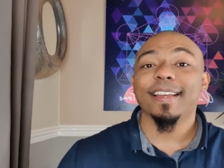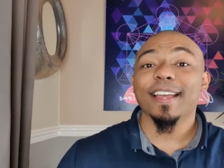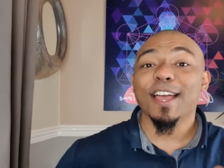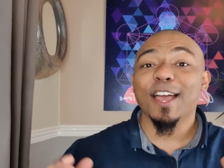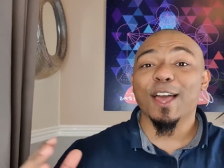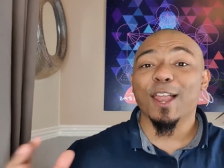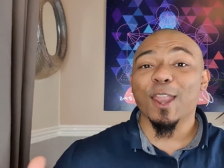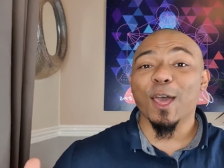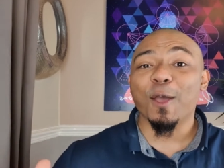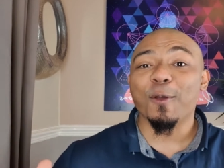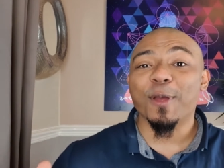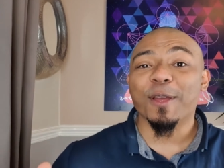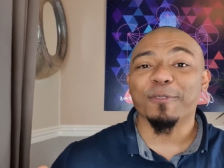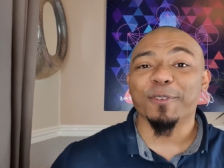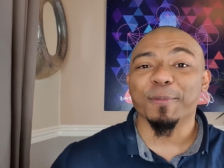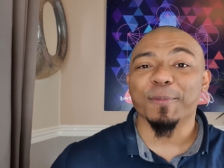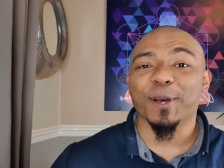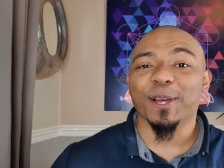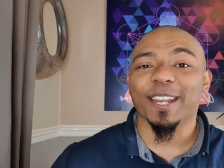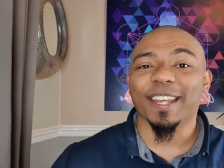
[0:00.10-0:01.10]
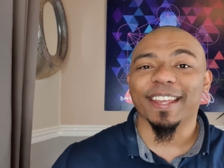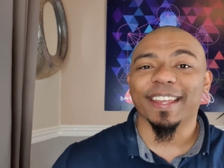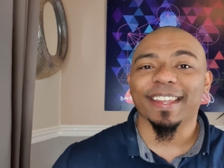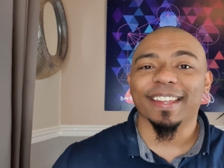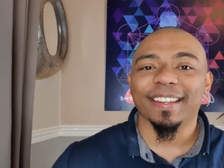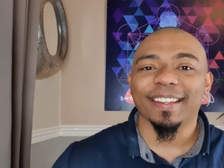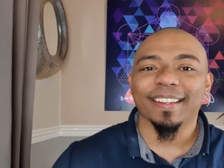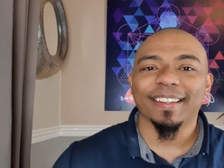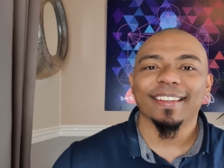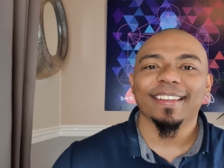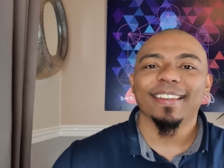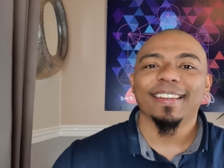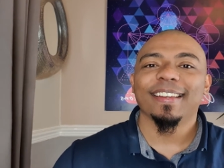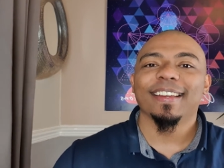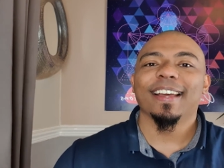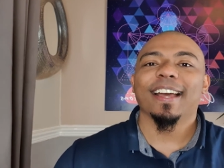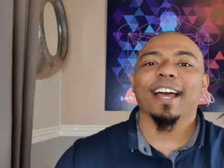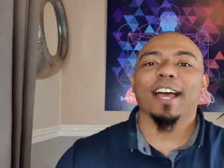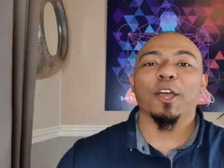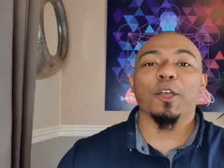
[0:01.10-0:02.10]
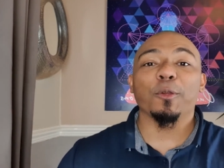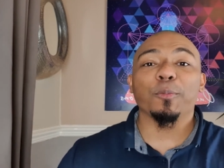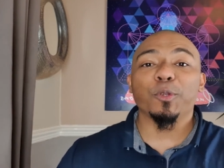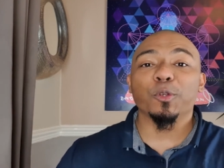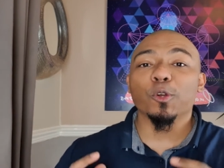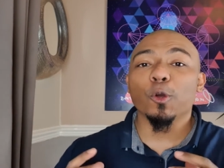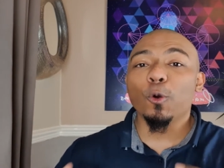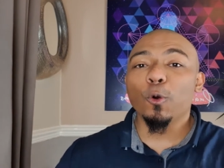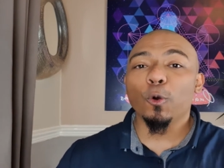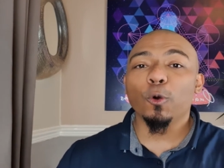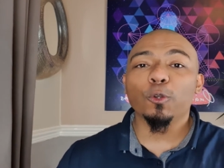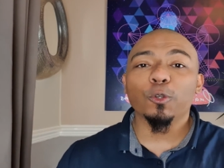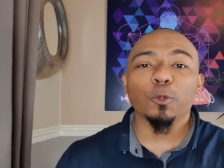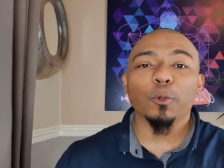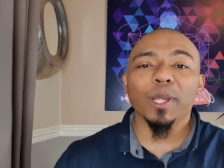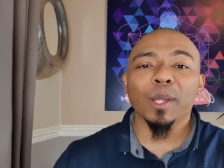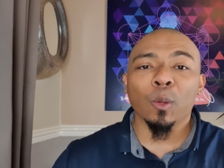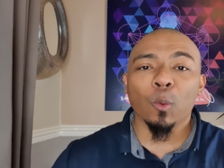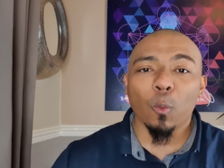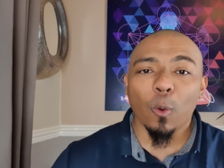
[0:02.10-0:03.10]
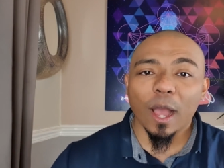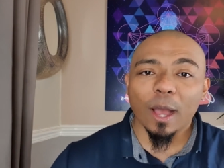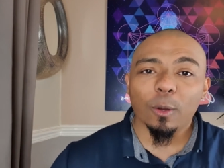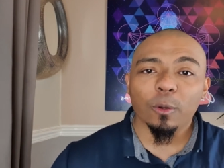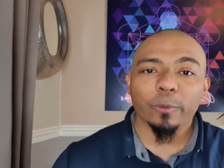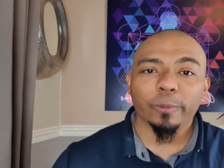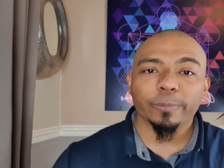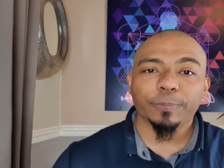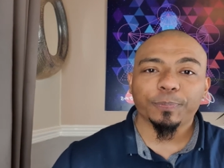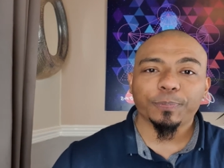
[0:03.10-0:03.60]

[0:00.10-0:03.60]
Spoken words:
Hello everybody, I hope you're all doing well.